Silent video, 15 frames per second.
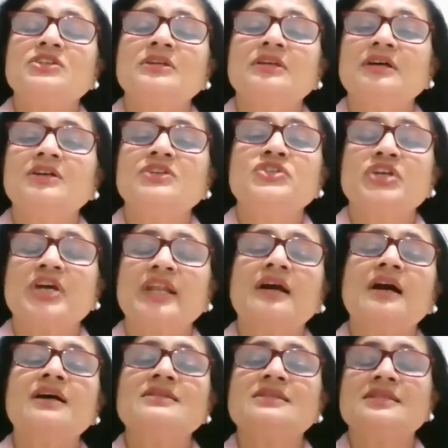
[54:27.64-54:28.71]

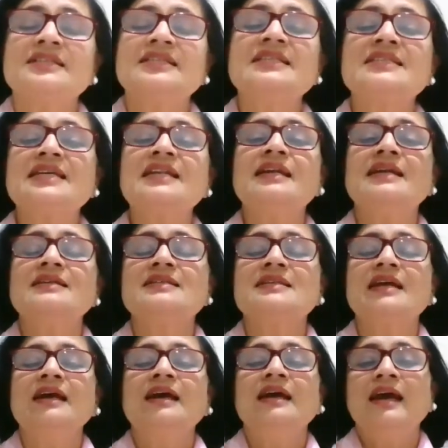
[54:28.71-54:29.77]
Janaka's descendants.
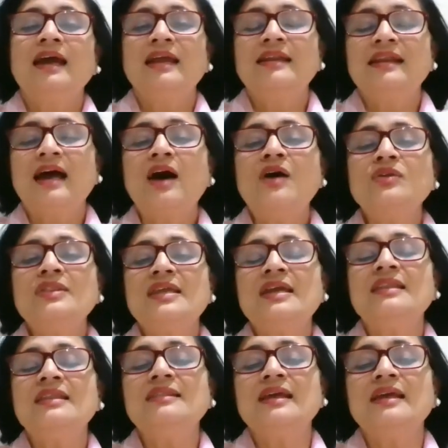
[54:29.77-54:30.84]
And now
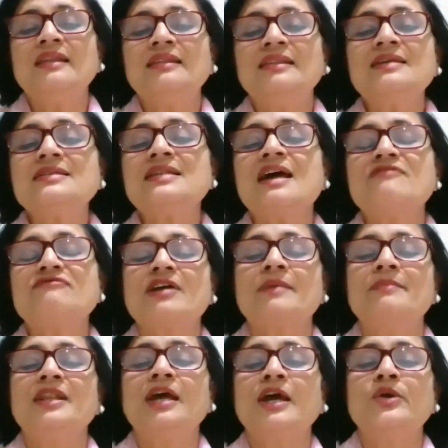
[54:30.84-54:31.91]
in this
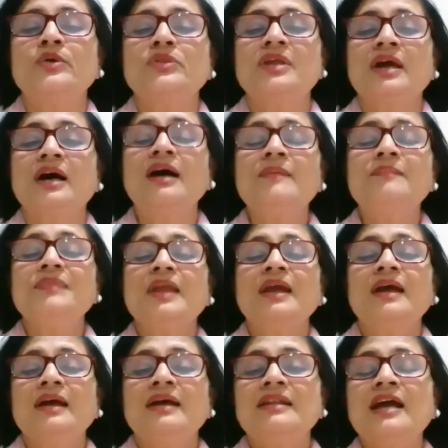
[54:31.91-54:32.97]
lifetime in Ayodhya,
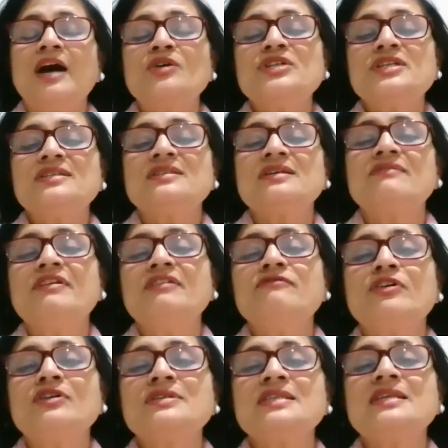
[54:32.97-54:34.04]
now she's serving
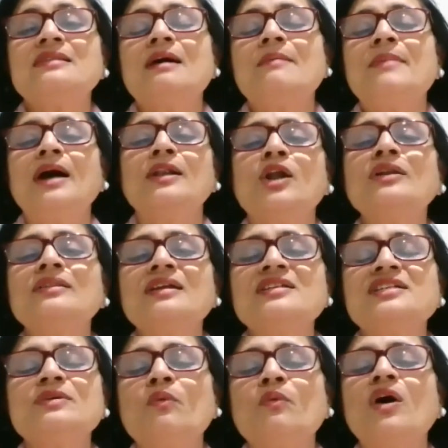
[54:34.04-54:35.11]
for Sita Ma. Not that
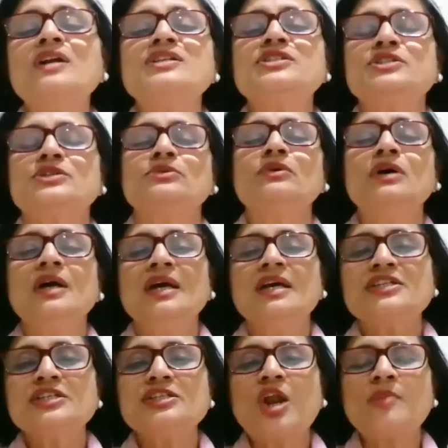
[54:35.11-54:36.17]
she wants to,
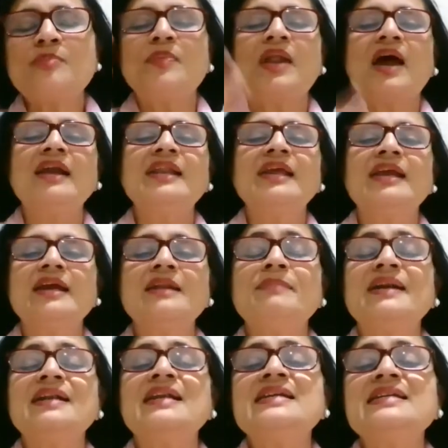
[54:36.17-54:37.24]
she's not planning it,
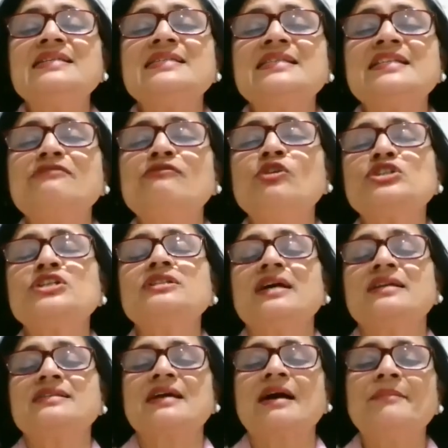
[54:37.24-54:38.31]
but it is the devotion
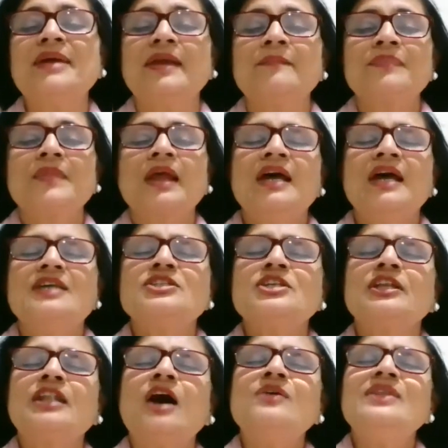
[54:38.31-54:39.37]
that's coming.
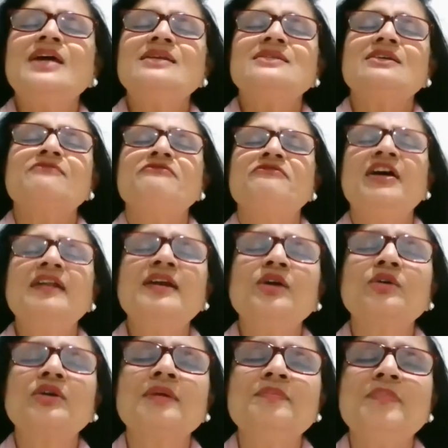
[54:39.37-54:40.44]
So now there is a very
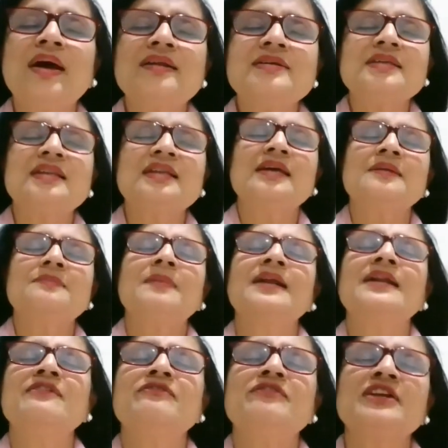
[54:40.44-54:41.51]
good comparison here, my
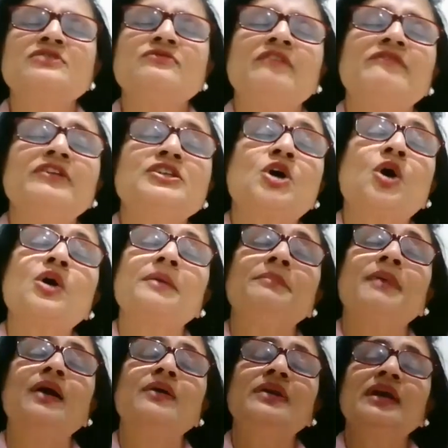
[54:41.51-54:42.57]
dear friends, when we talk
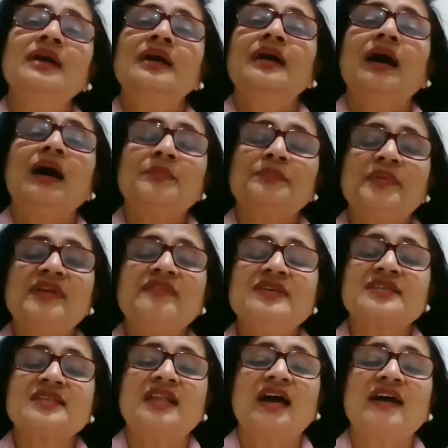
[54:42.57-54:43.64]
about our
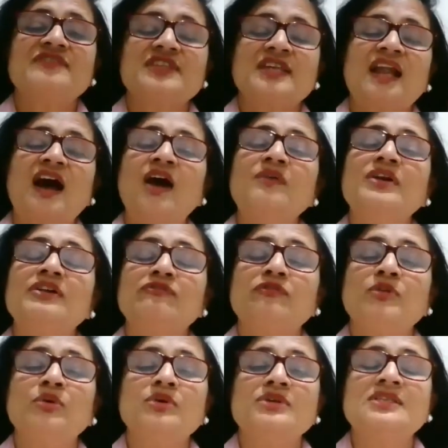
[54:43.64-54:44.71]
previous lives and how it
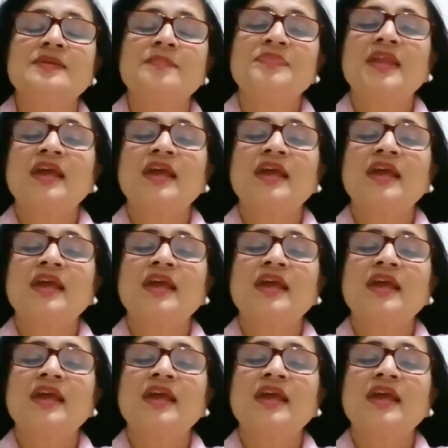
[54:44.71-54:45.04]
flows.